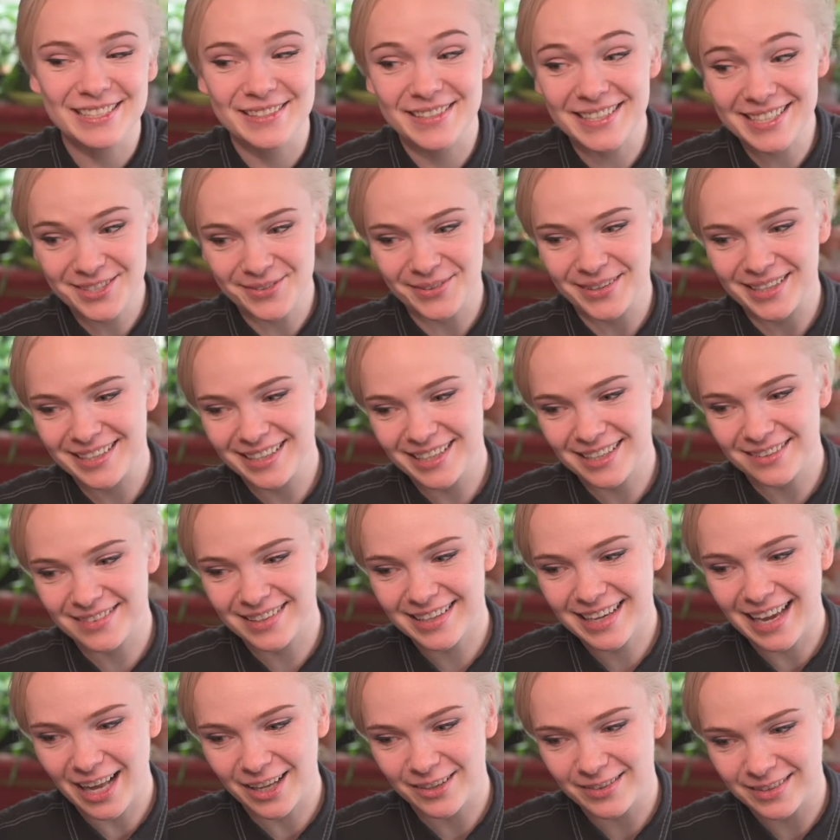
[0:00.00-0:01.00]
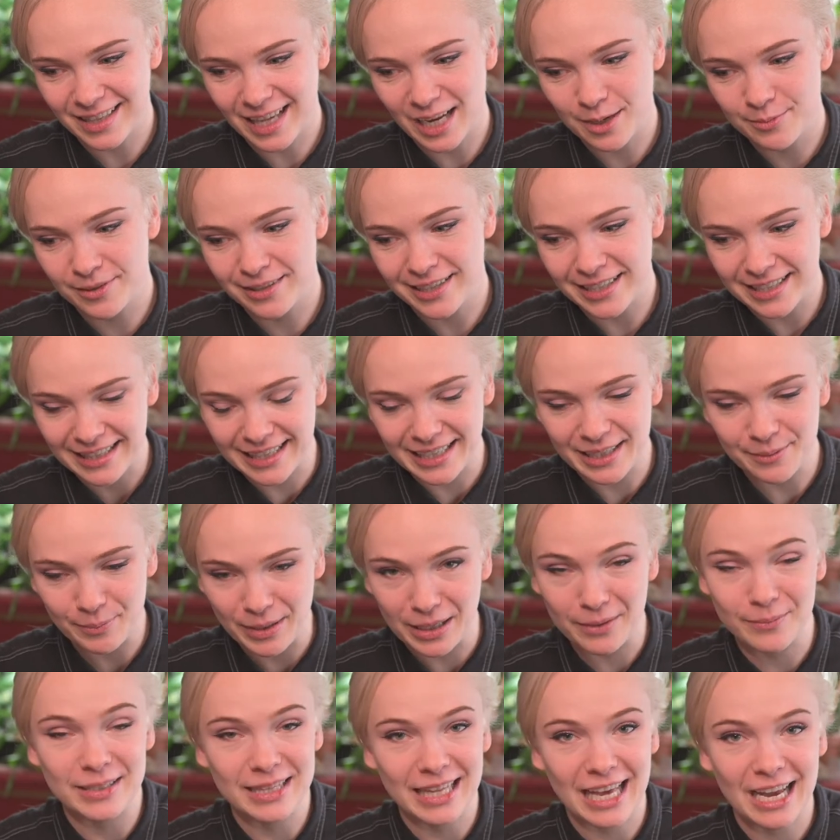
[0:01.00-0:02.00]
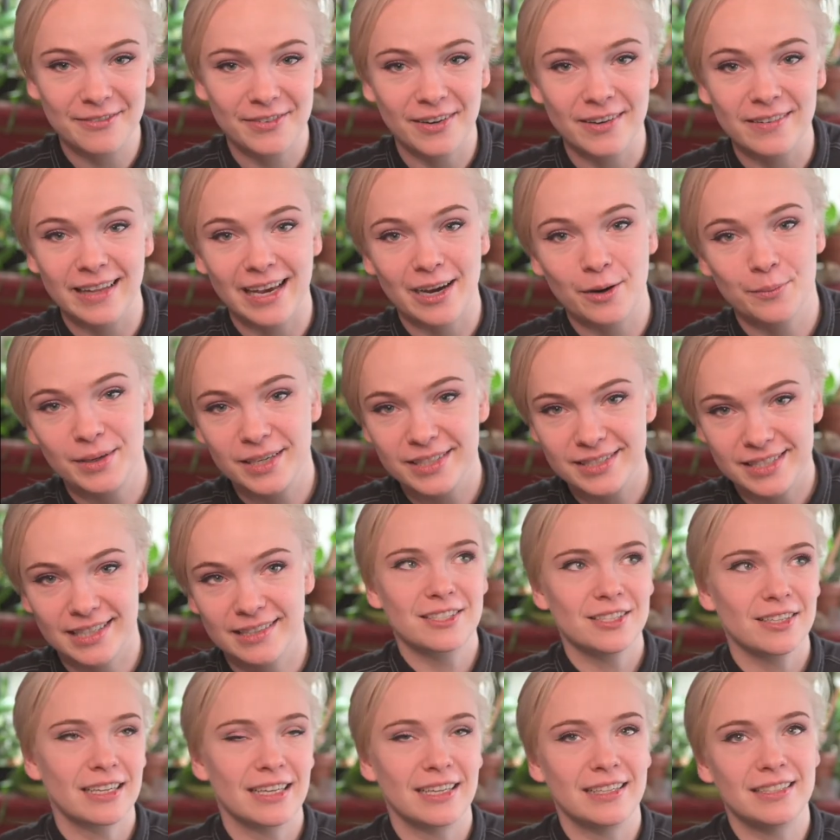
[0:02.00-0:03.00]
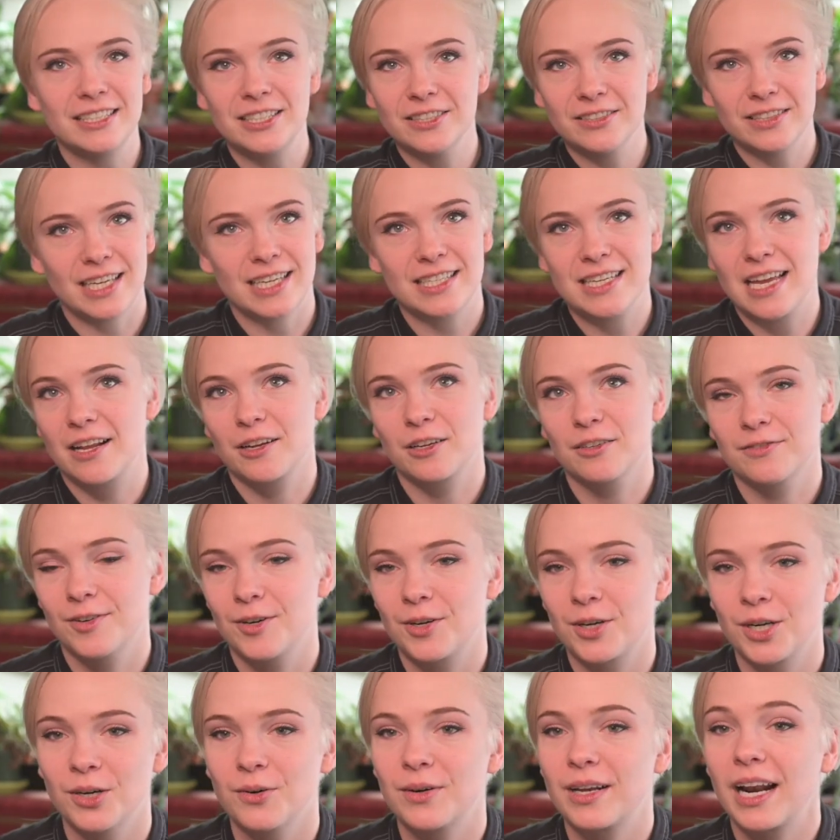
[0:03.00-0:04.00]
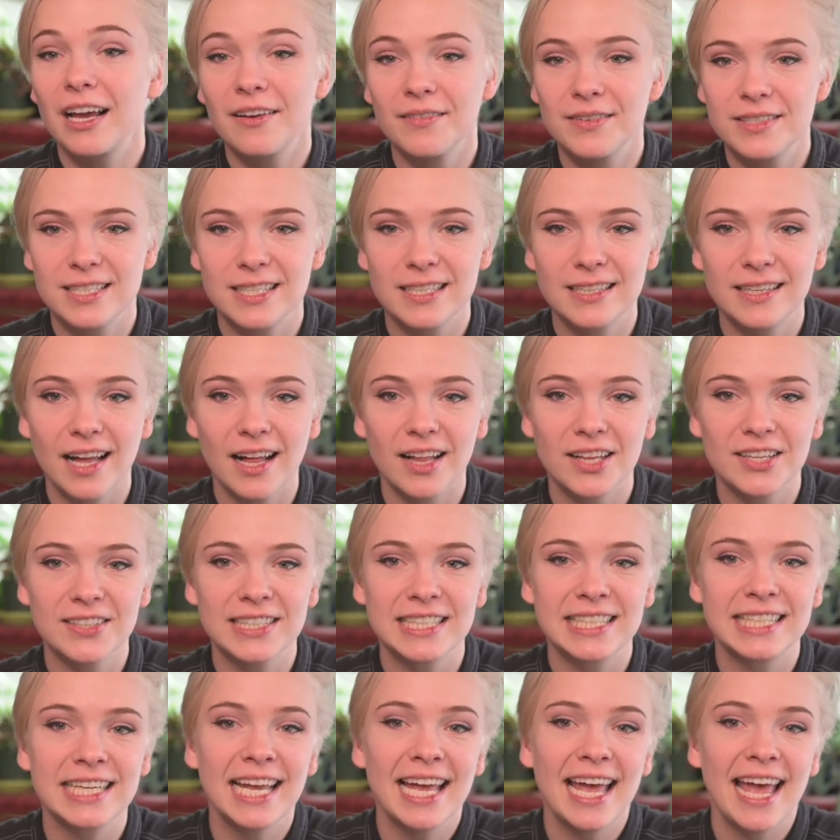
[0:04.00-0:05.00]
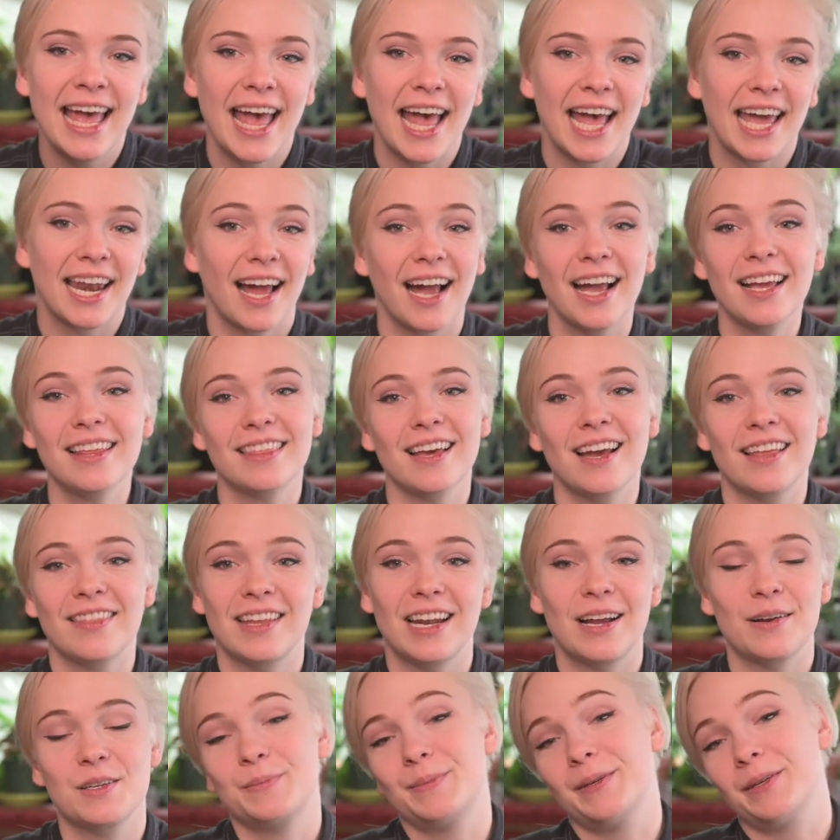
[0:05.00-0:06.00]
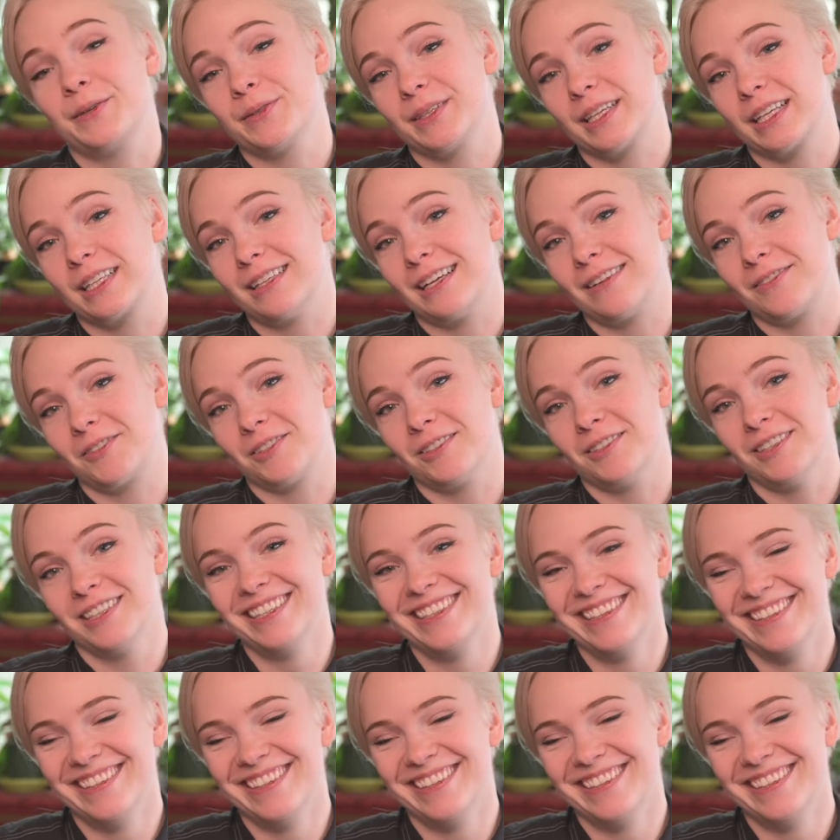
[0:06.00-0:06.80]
This one of the Calgary Library like made me laugh out loud because I took a nearly identical photo when I visited Calgary and I thought that I was being really clever